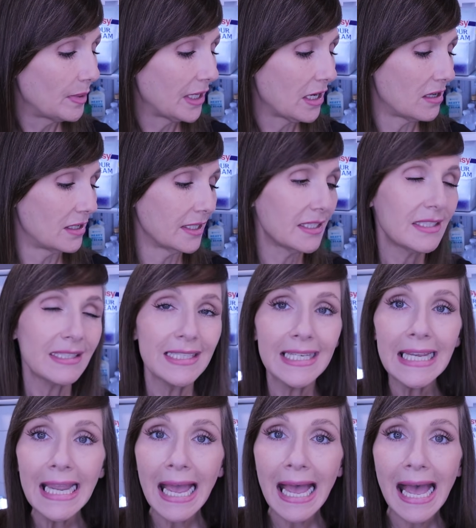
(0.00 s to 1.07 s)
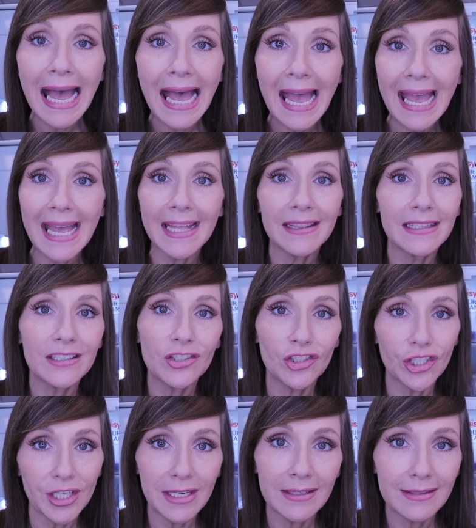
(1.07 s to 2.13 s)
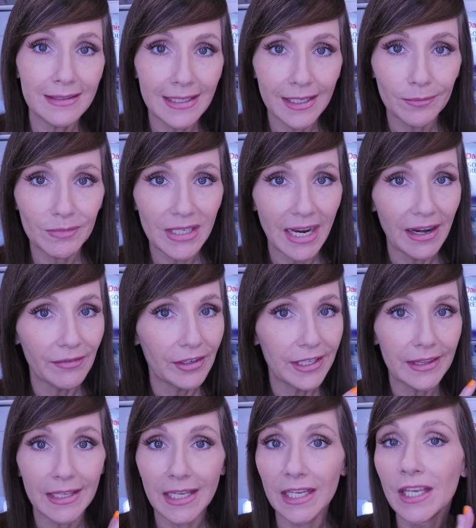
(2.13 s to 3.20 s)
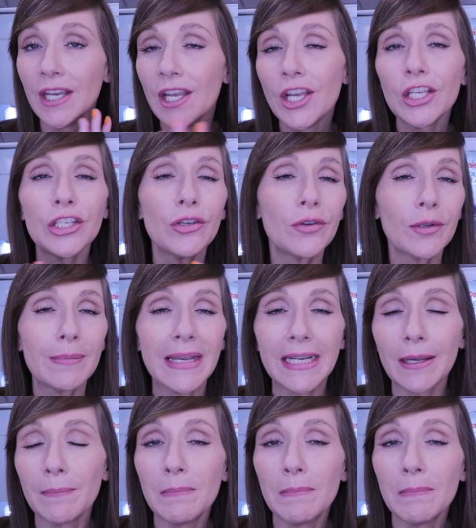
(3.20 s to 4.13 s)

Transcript: but honestly, I add this cheese dip to everything. You could make a